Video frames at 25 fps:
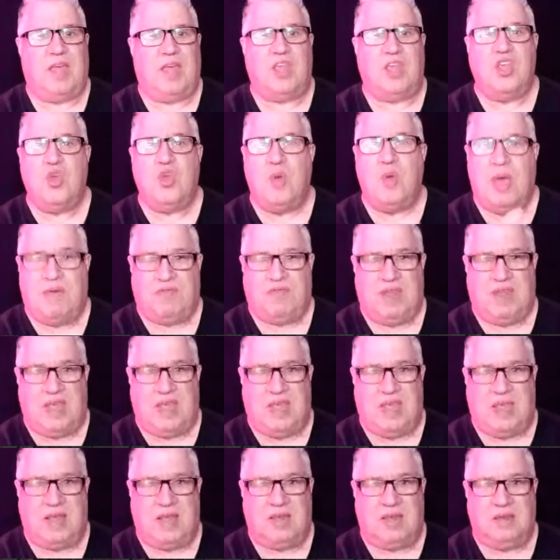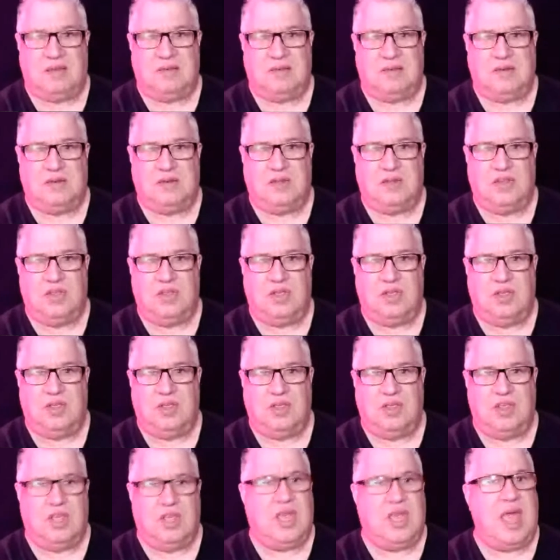You have to eat.
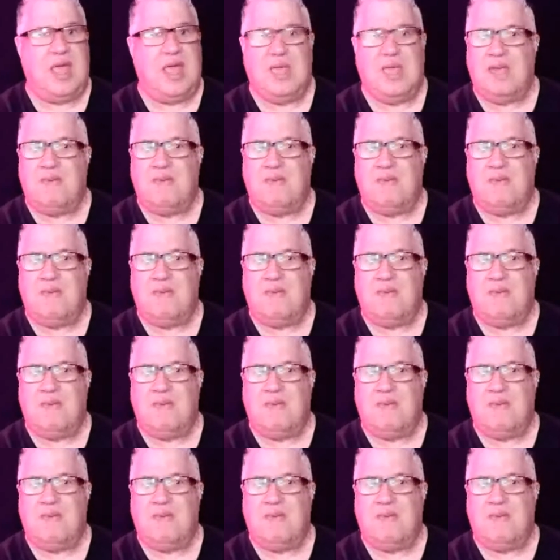You can't